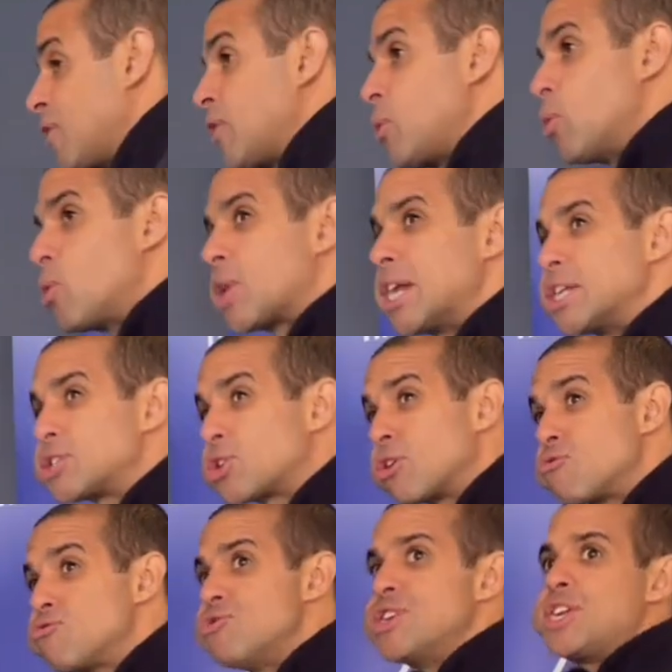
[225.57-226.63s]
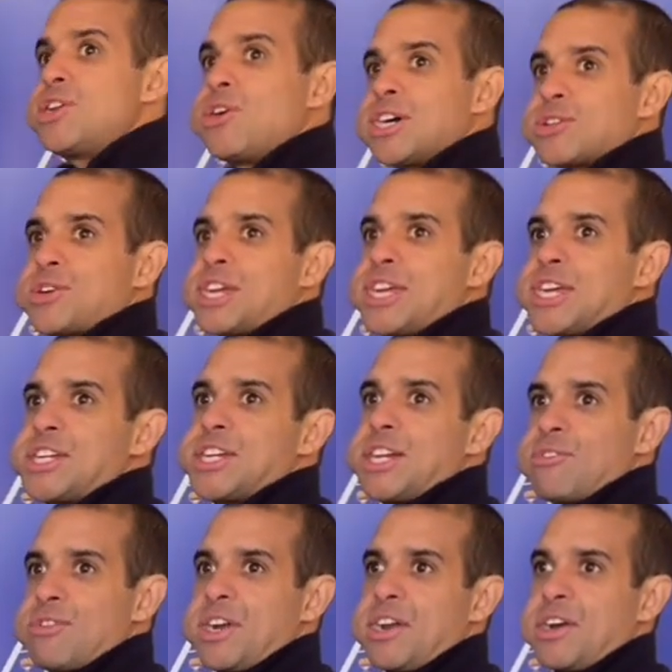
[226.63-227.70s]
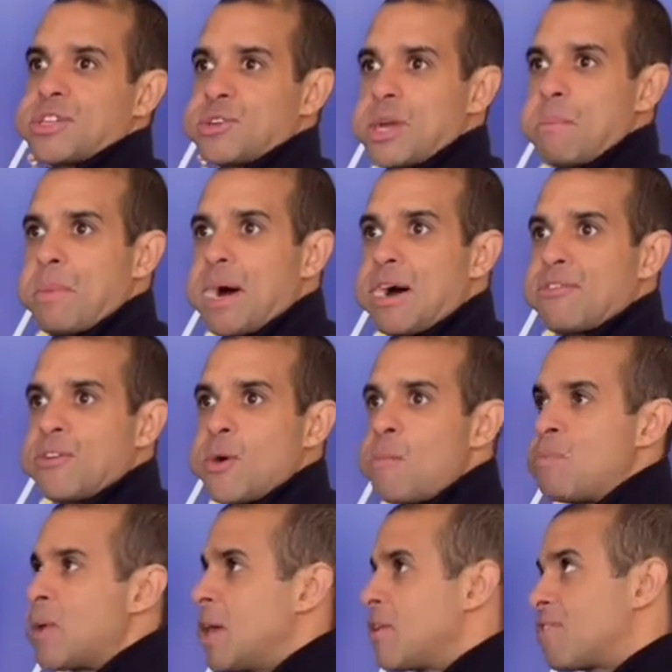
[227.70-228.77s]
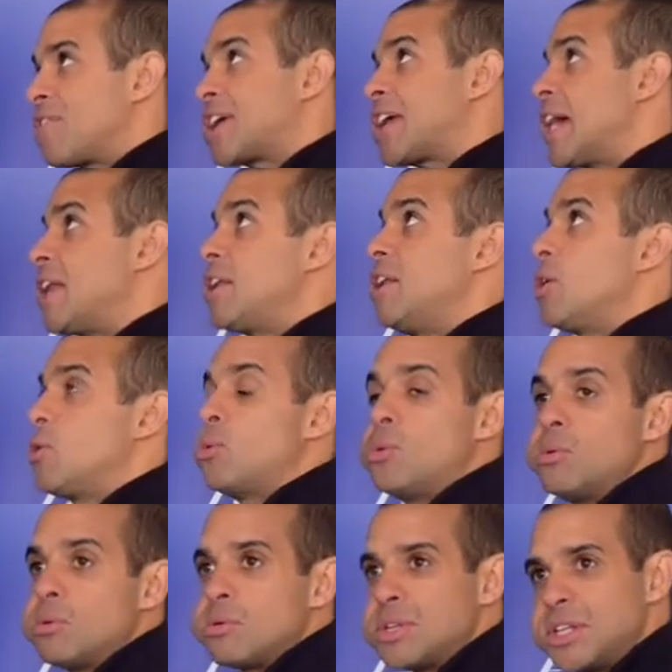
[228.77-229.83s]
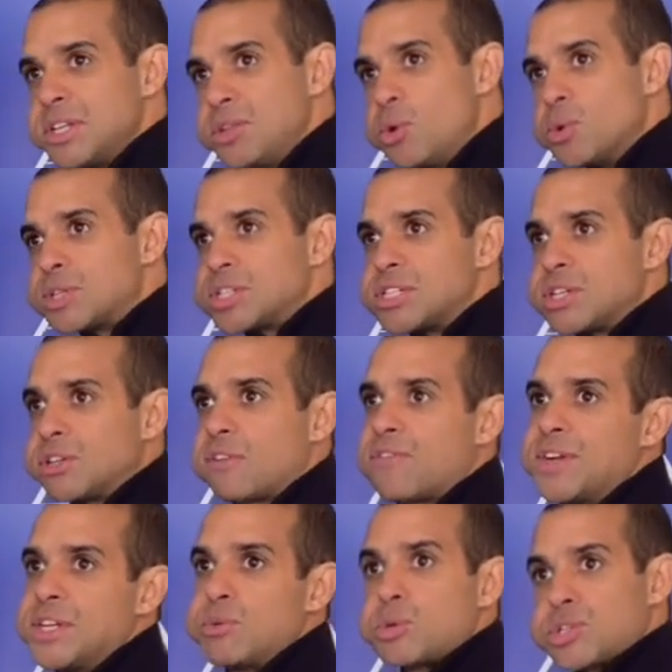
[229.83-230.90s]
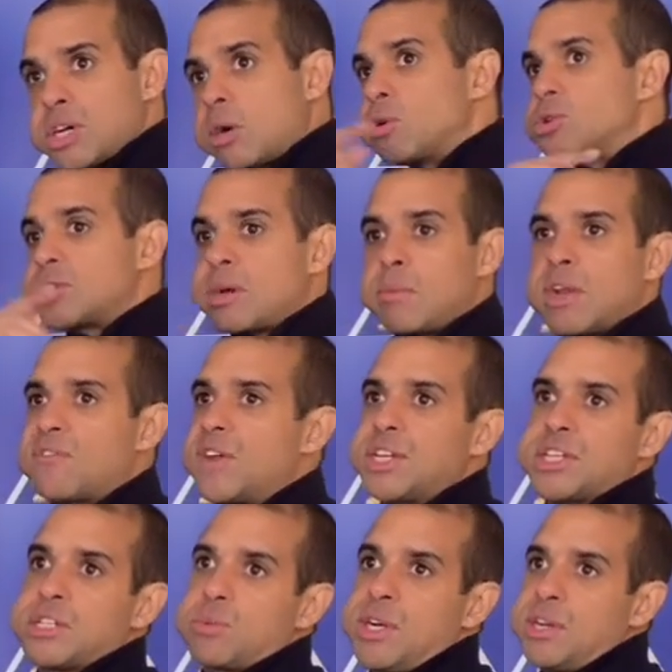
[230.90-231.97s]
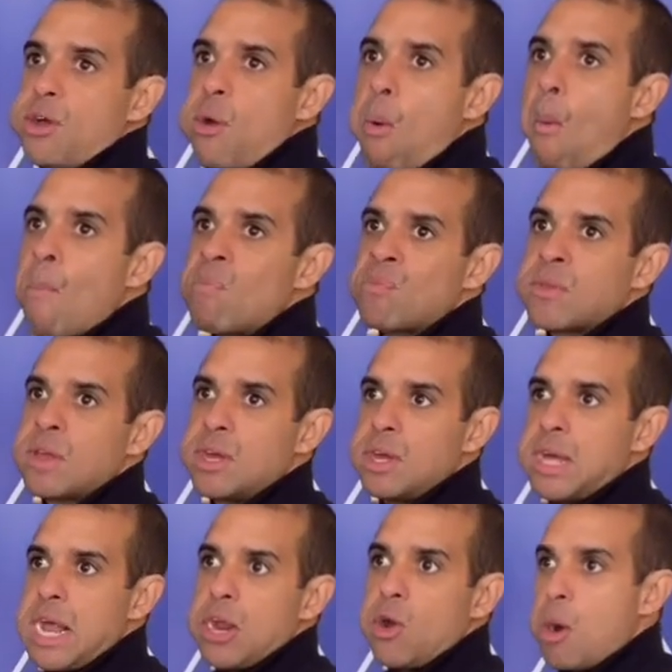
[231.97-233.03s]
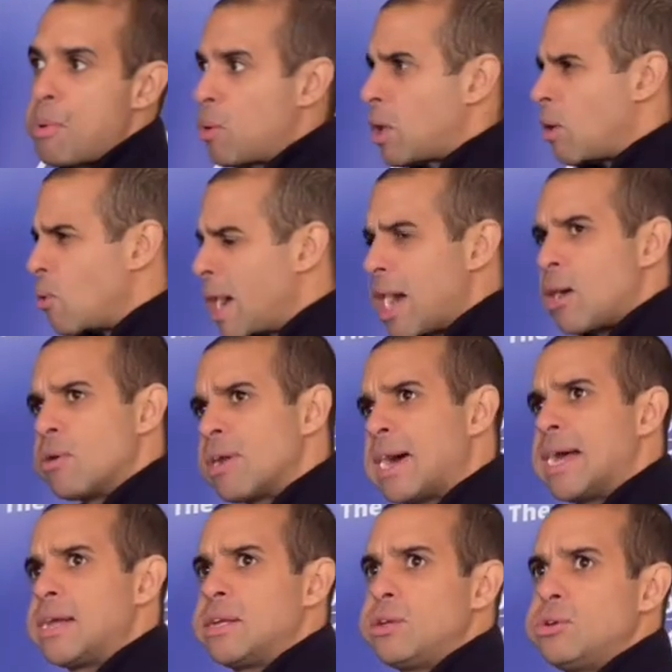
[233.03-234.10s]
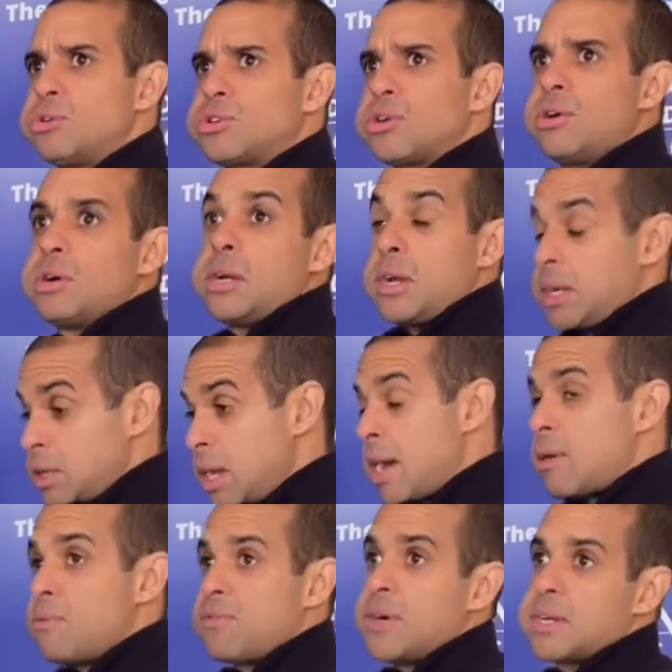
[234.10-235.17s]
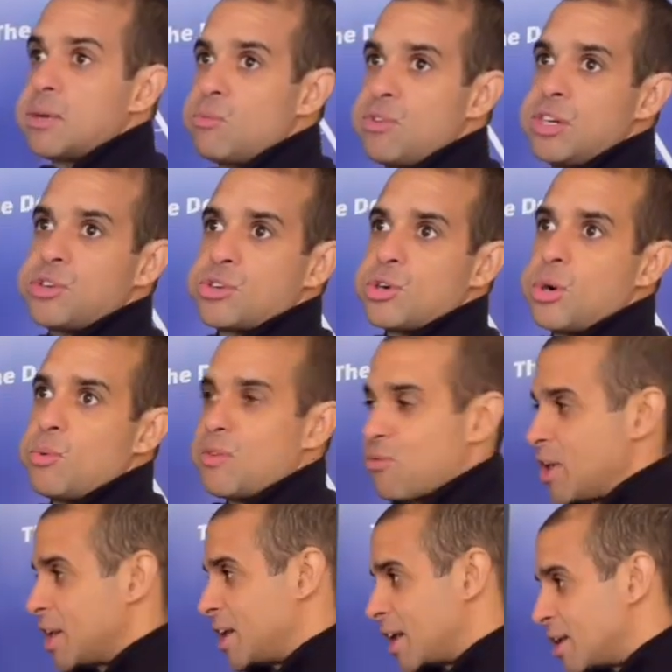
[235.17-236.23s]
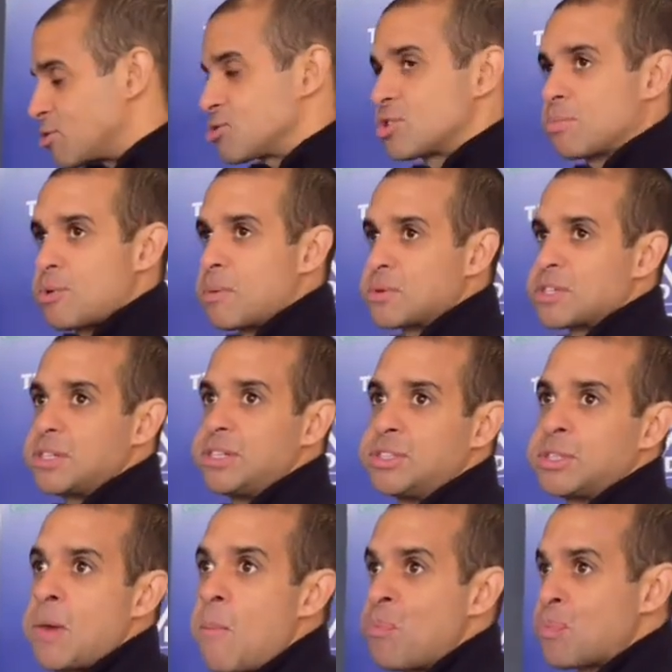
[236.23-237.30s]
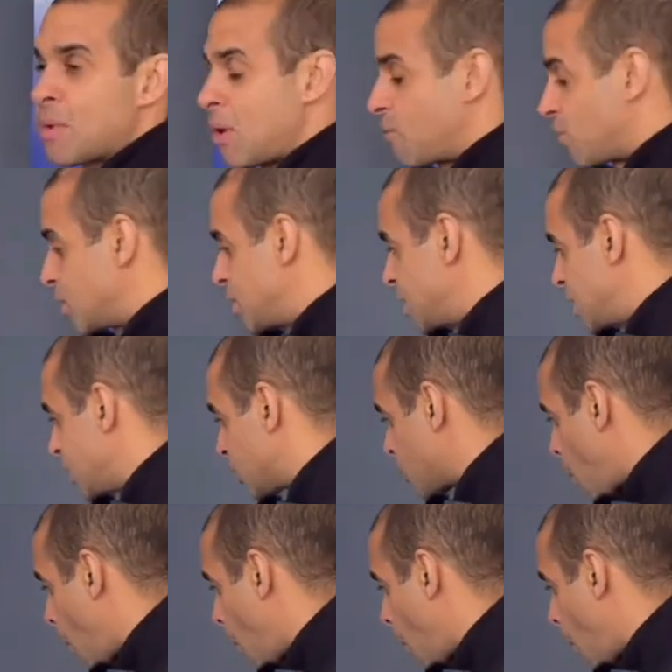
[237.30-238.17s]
you walk in, it's got a really nice looking kitchen and a really nice looking bathroom. Forget the little nuances on the finish. We'll show you some of the finishes we do. And a lot of people go, wow, like, you sure?" Like, yeah, I'm fucking really sure. We've rented hundreds of properties for years.